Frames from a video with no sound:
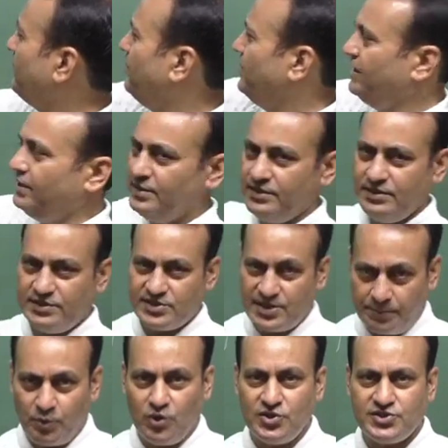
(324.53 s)
be
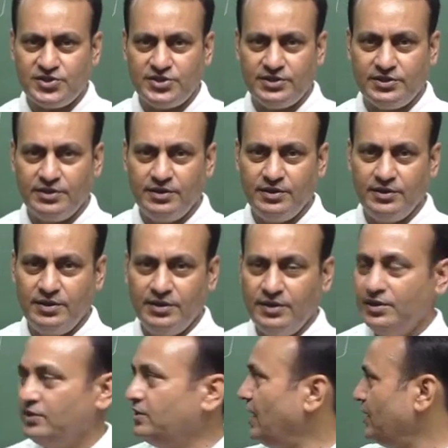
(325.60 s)
supposed,
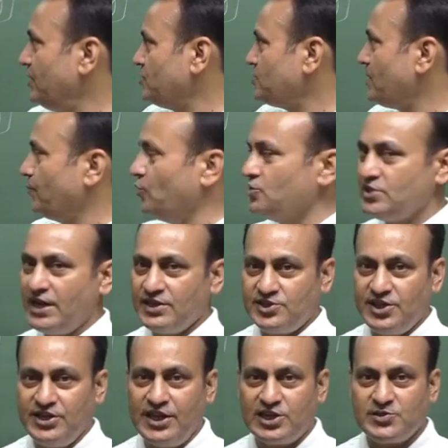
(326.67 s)
that is supposed as
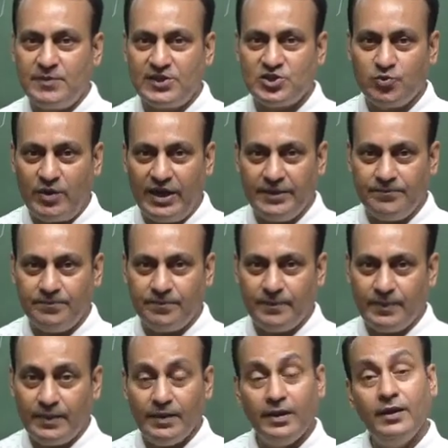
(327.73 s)
10x plus y.
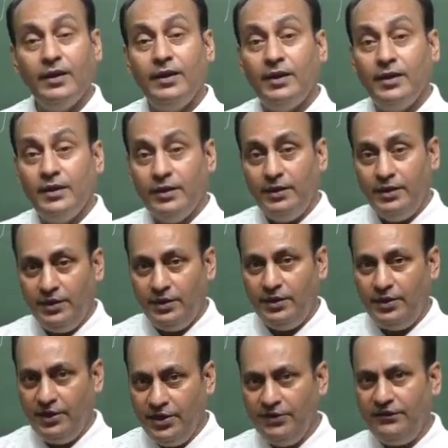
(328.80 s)

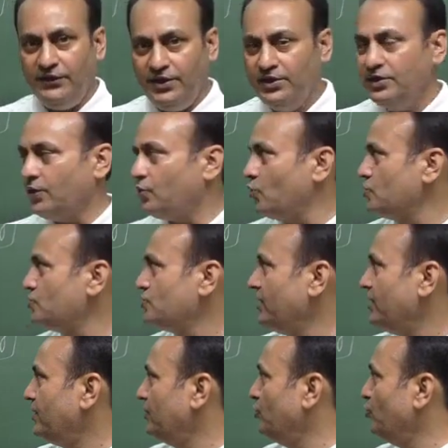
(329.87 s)
If in the
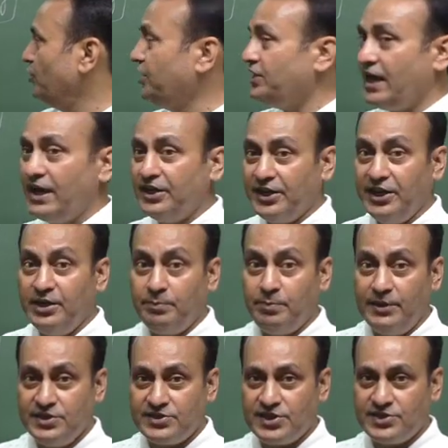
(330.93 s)
question unit and 10
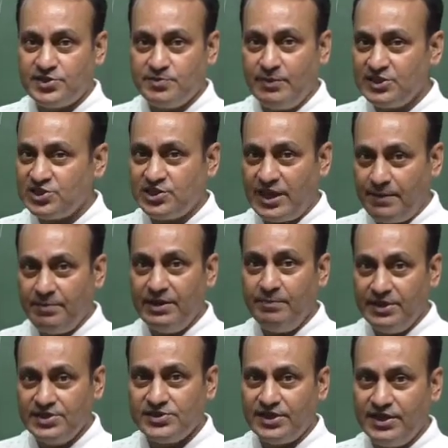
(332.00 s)
places must have been
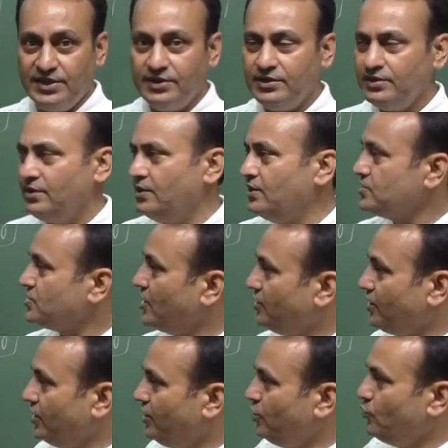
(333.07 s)
mentioned,
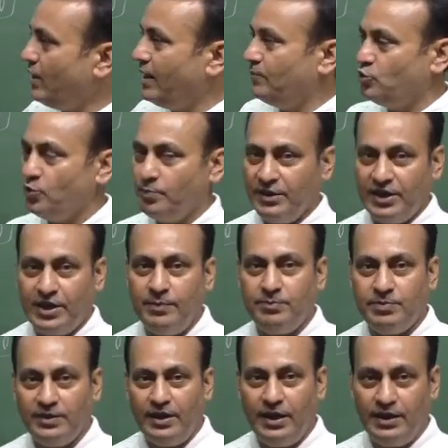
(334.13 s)
certainly you have to pick
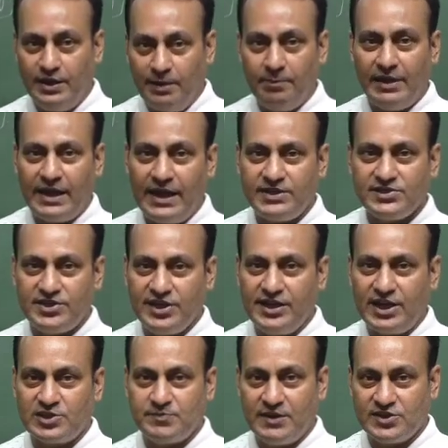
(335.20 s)
up a number as
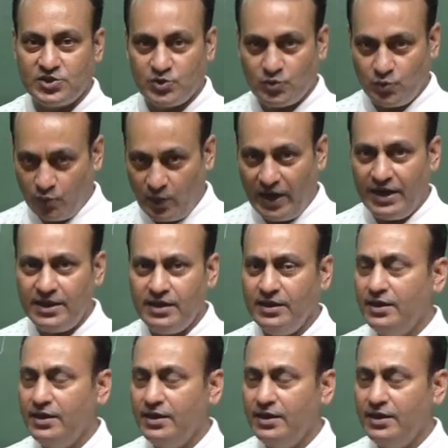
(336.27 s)
10x plus y.